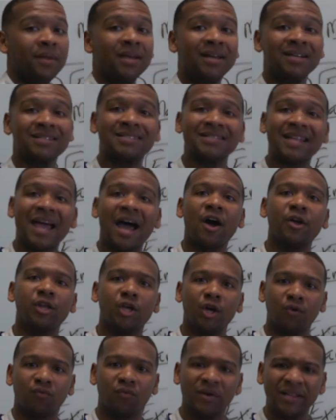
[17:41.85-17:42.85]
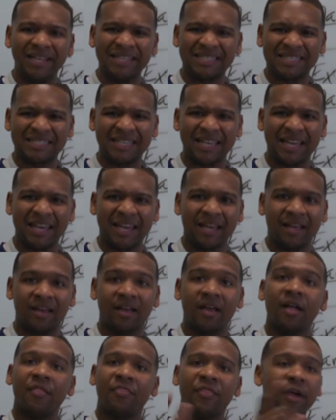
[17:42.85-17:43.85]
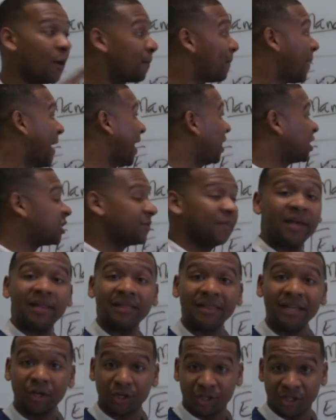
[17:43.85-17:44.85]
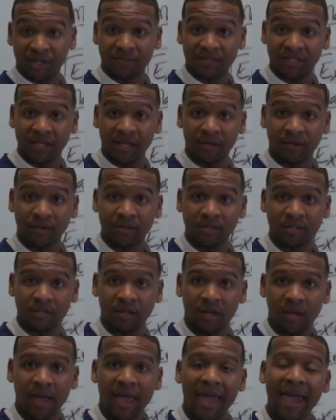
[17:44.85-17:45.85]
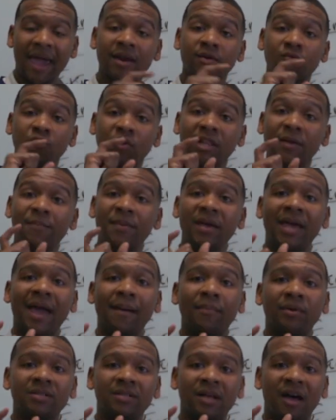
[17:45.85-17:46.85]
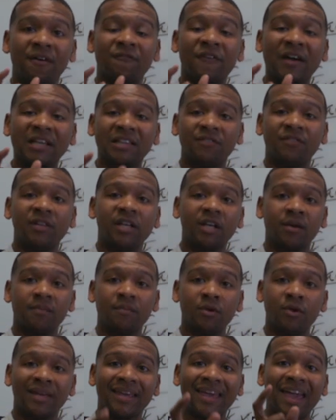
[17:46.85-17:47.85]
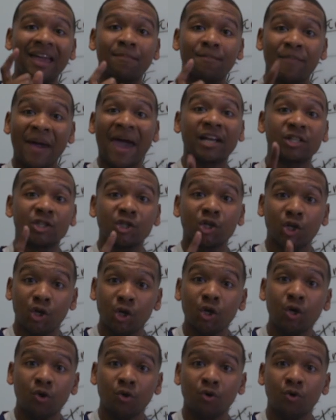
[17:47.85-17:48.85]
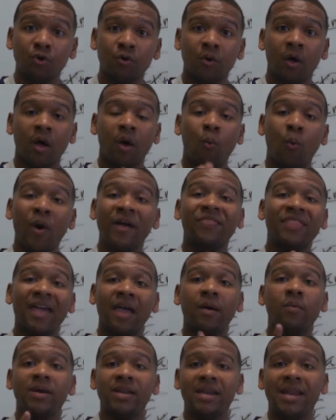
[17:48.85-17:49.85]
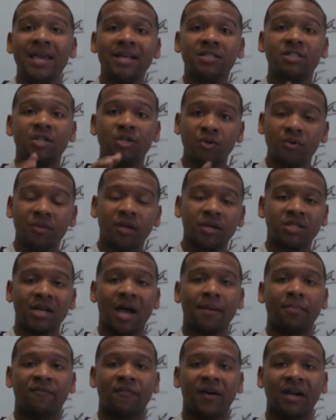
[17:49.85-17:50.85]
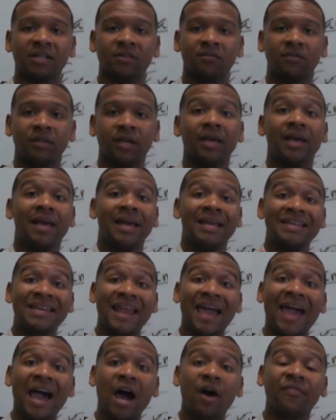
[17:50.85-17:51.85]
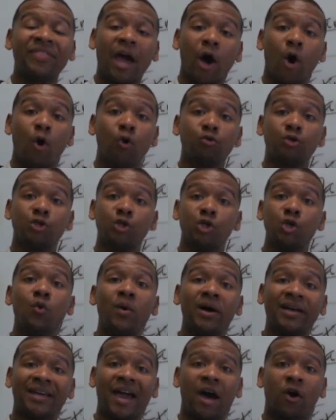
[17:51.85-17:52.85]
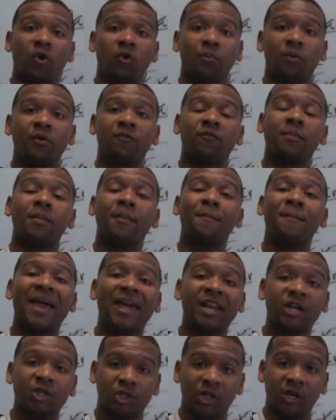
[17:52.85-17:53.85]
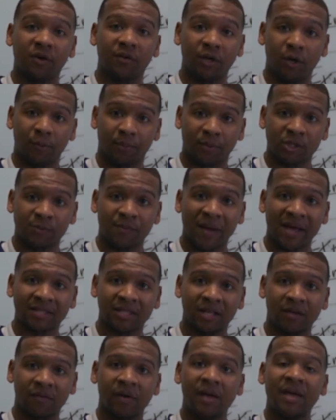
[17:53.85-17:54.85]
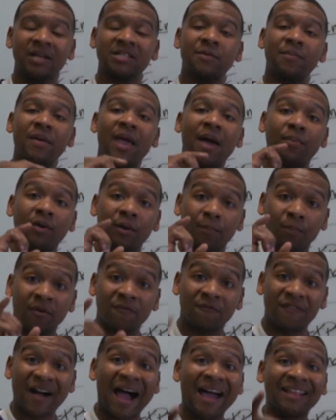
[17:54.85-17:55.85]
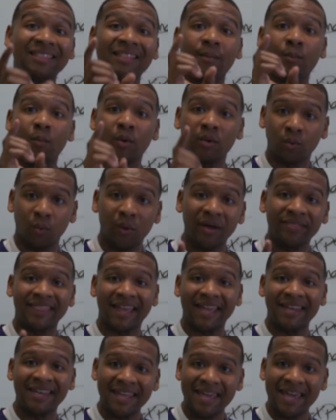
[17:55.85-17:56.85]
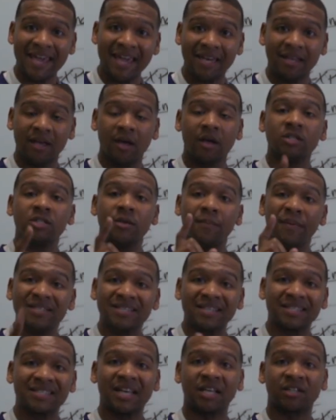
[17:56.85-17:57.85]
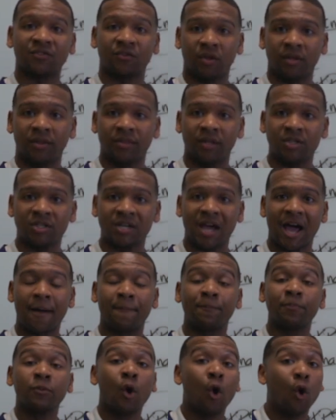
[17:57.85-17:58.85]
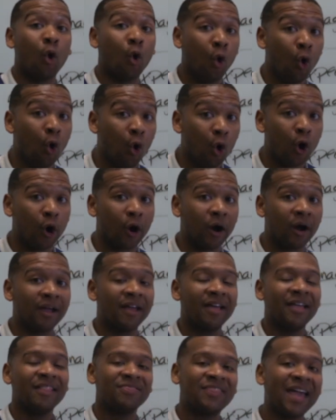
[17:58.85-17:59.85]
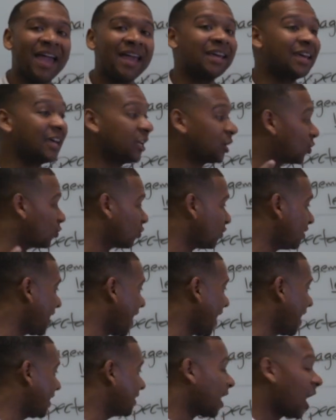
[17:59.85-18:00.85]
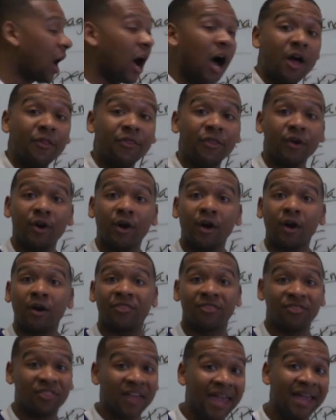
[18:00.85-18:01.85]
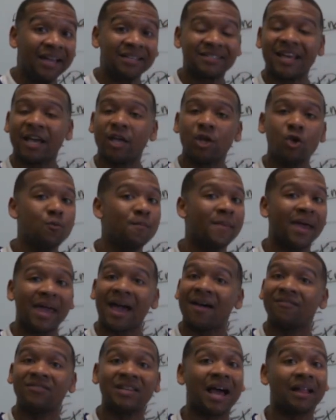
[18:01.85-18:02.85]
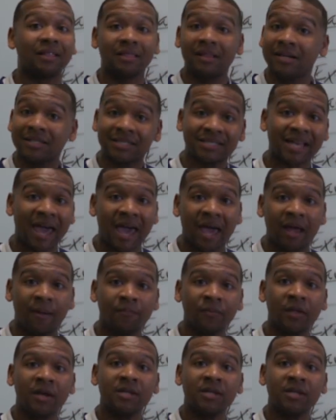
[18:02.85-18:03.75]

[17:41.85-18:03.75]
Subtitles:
because now you're really seeing their management and leadership skills and really being able to effectively communicate back to you what they would need to do their job effectively. Now that holds you accountable from a managerial perspective to be able to provide them with what they need to be successful in their job. Or they can create other things that you may have not looked at